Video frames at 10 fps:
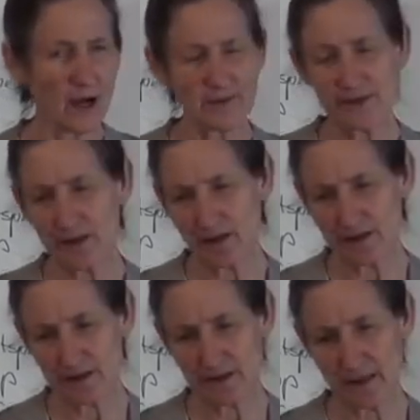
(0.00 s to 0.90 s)
I think I
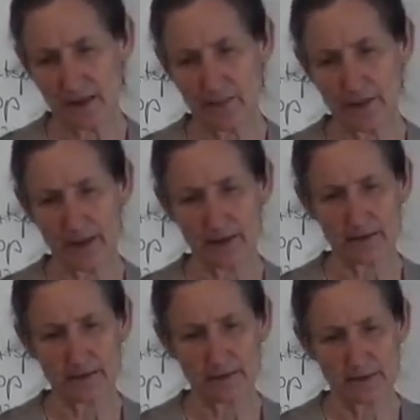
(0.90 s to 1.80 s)
did that
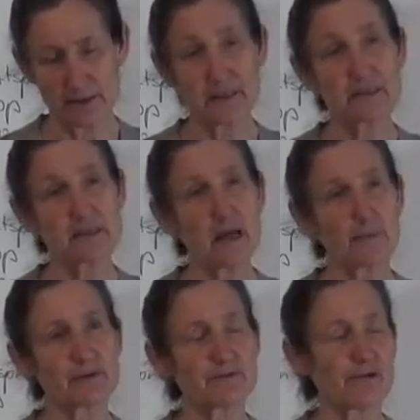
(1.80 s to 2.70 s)
about, see this
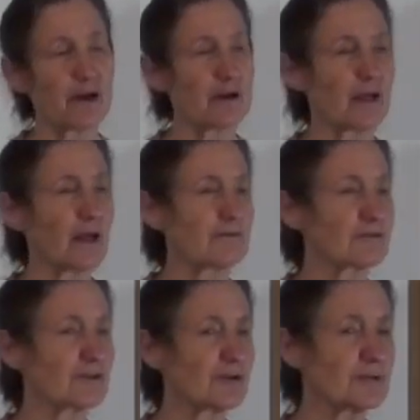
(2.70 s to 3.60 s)
happened Friday
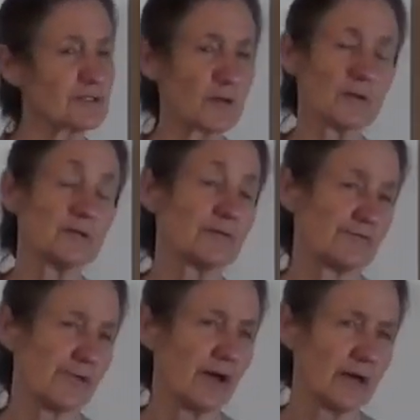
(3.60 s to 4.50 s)
afternoon, so I did it
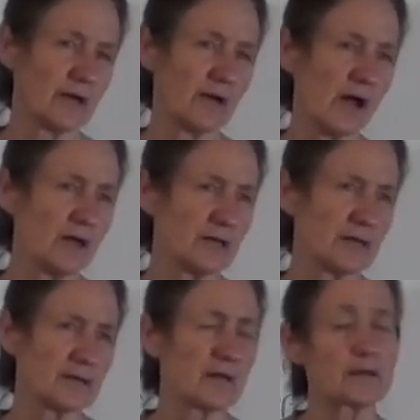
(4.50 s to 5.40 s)
Friday night, I
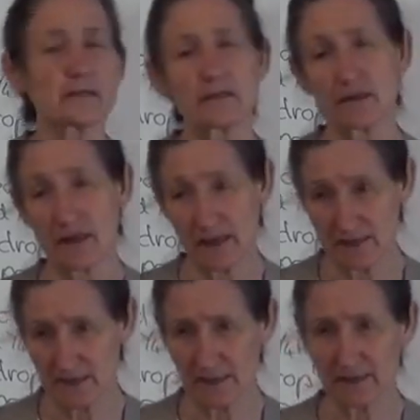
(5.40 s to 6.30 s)
think I did it
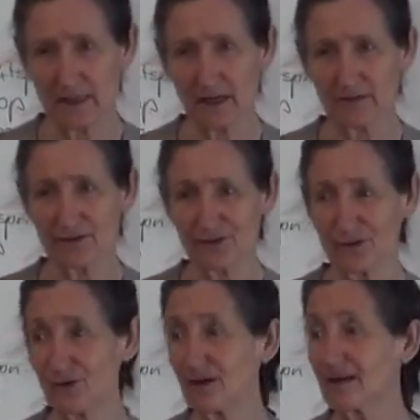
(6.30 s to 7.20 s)
again Saturday
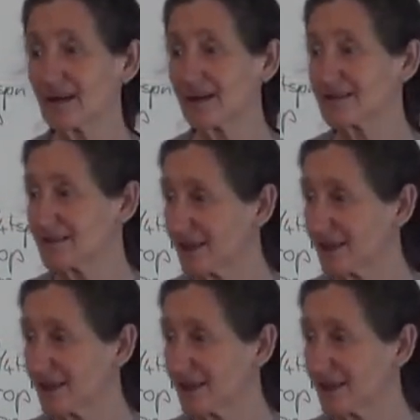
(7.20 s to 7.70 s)
afternoon and again